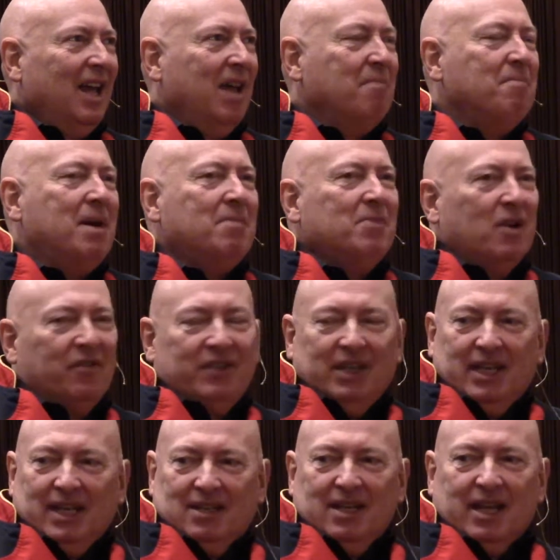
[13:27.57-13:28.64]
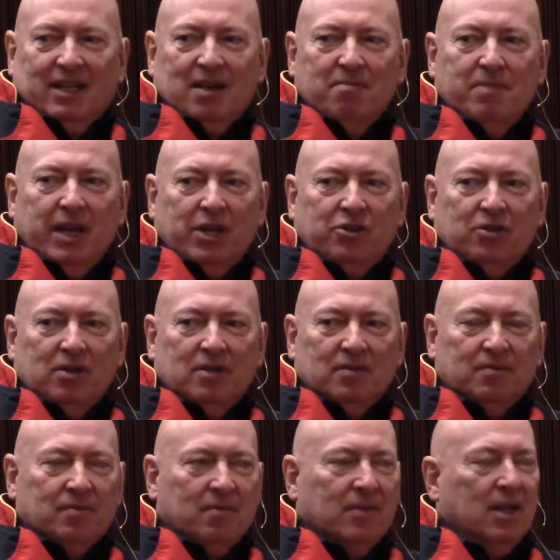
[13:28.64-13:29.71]
And Mom loved kids, like I mentioned.
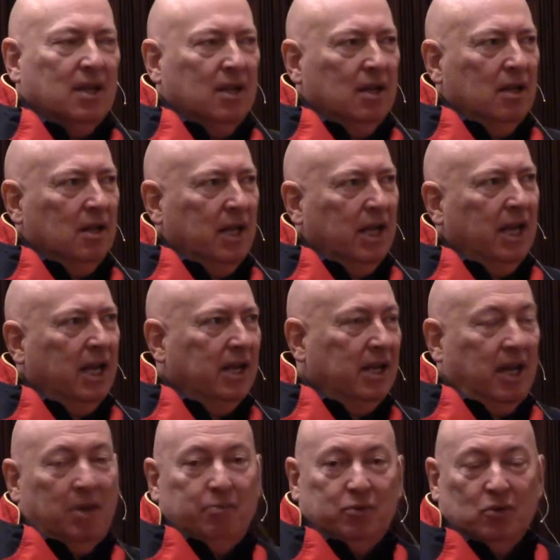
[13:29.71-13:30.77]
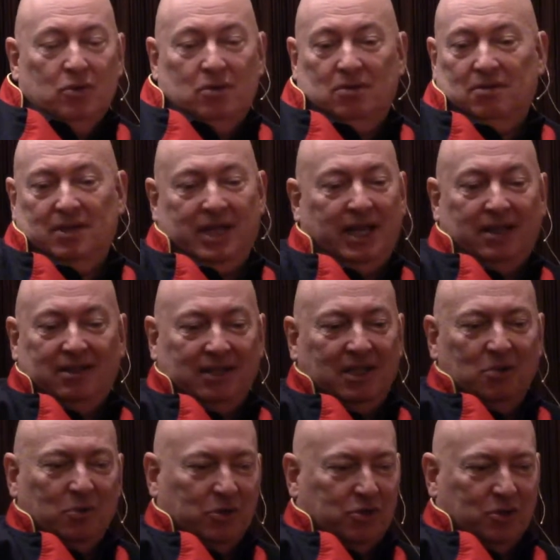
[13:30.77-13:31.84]
And April
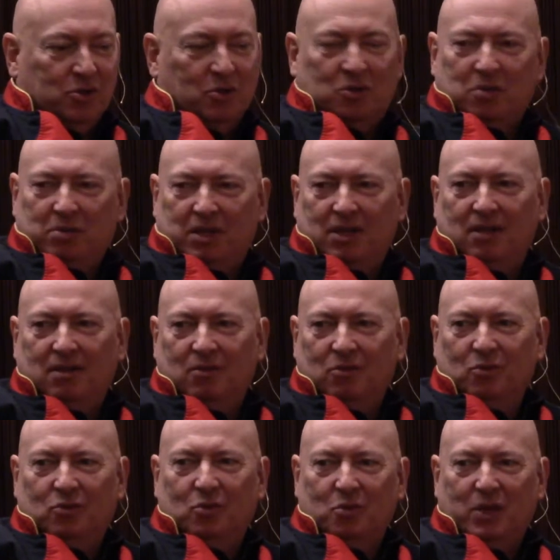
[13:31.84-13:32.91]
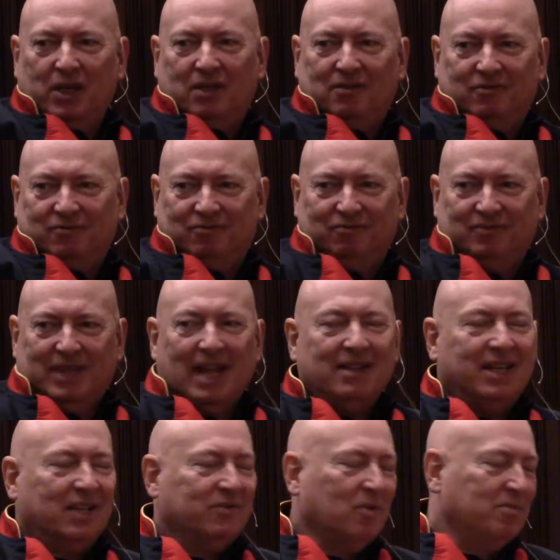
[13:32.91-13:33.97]
18, which is going to be the week, 10
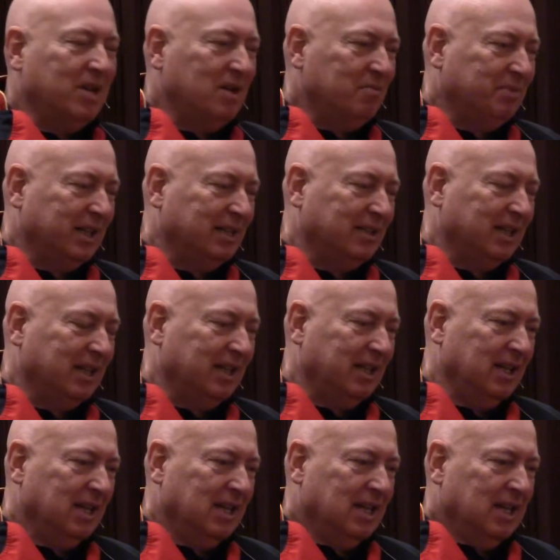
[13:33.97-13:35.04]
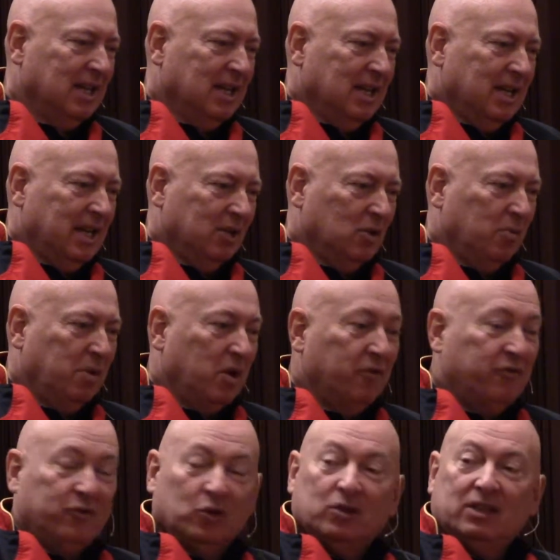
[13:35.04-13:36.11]
days from now, basically, it's going to be our
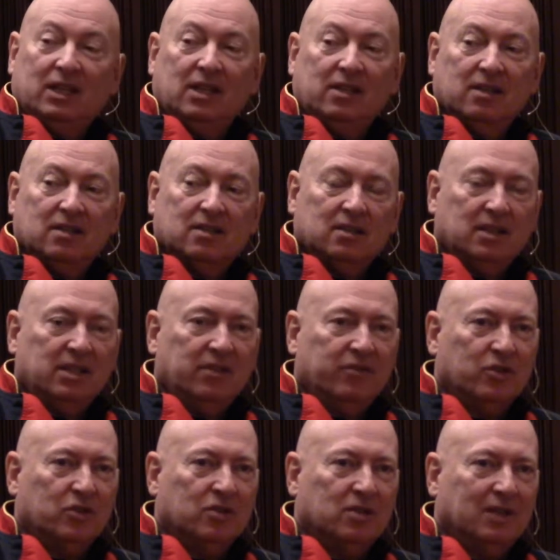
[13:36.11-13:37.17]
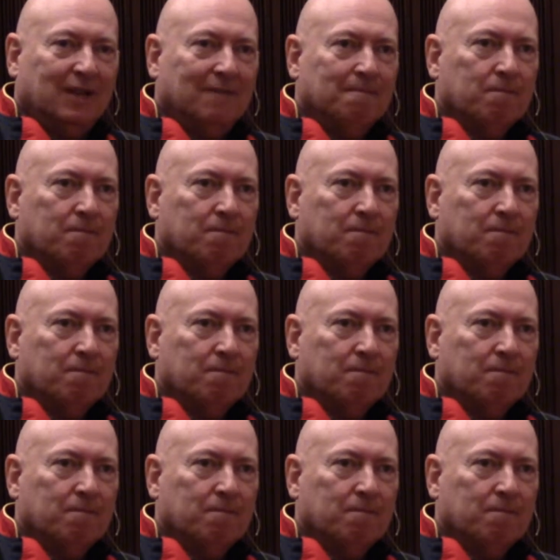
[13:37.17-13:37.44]
14 years anniversary.